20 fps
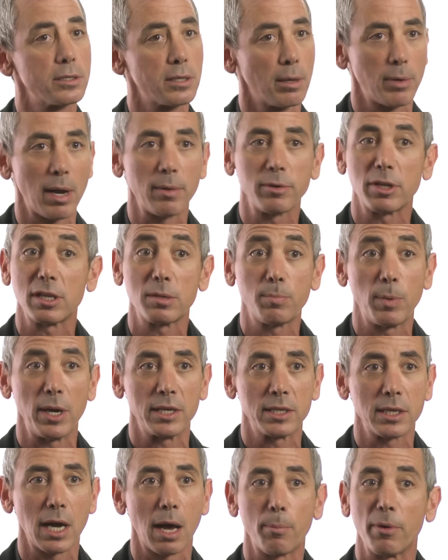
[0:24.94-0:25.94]
Sometimes it
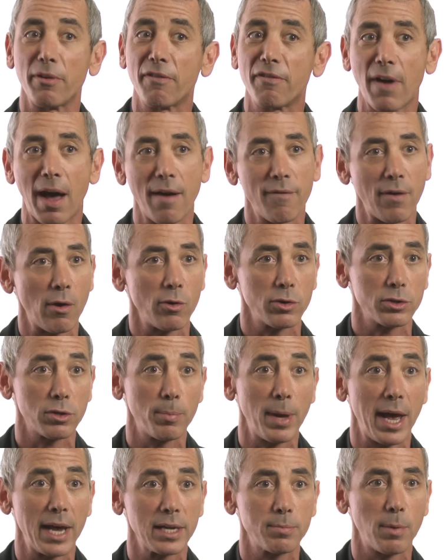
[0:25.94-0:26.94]
speeds up, and five hours will
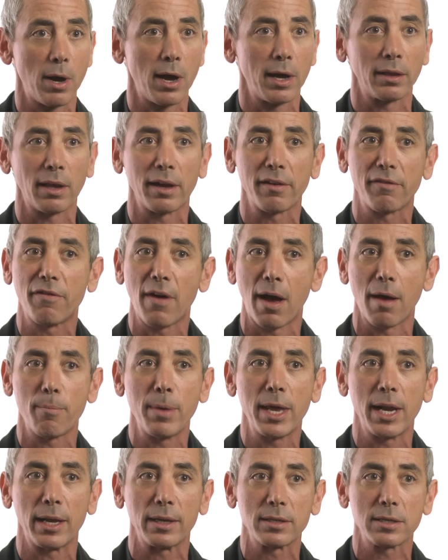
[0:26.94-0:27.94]
pass by in like five
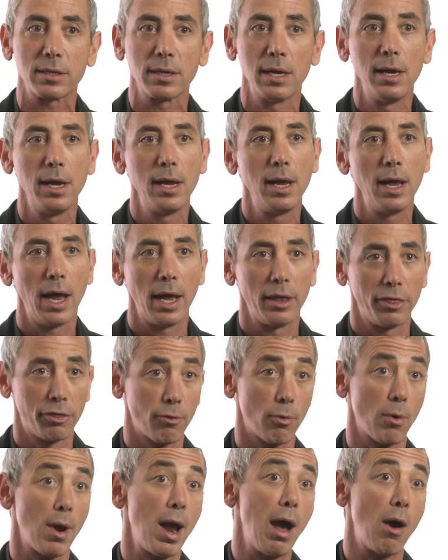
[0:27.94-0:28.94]
minutes and
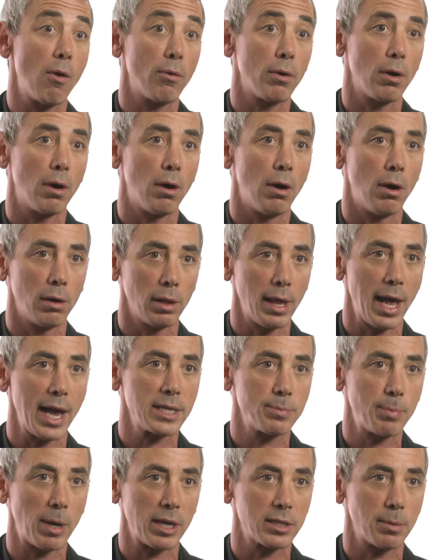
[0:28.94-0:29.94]
throughout all
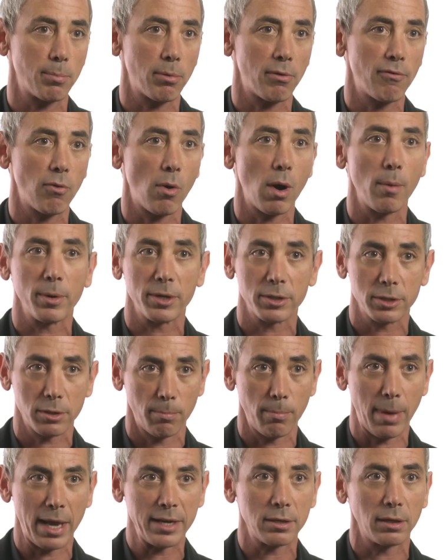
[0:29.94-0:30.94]
aspects of performance, so
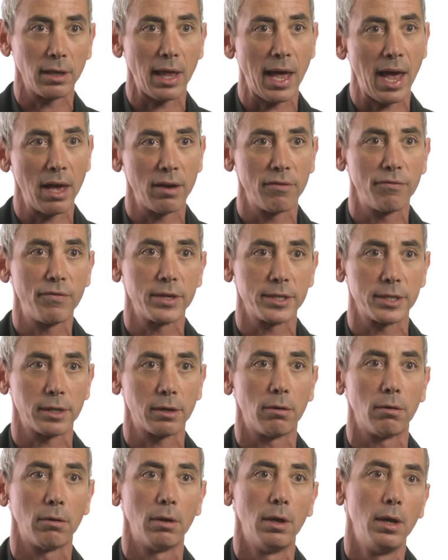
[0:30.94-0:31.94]
mental and
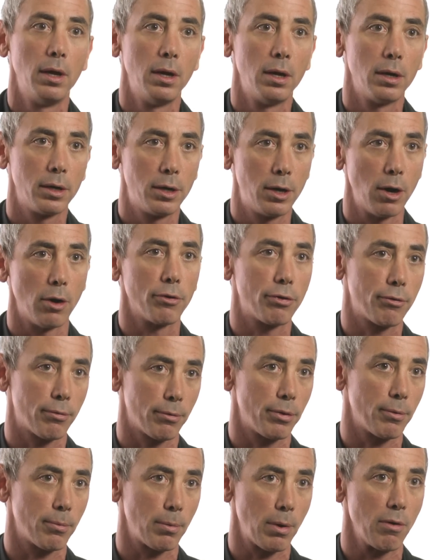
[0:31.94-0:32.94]
physical, go
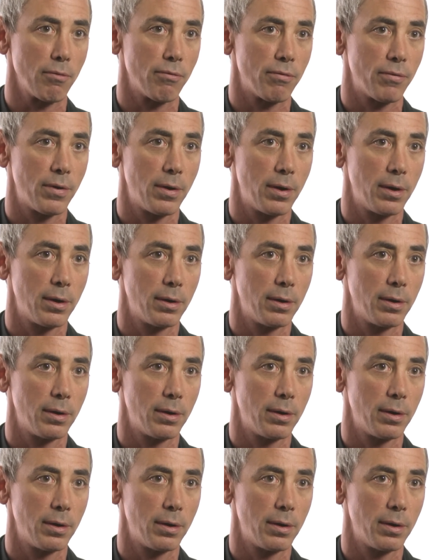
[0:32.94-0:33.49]
through the roof.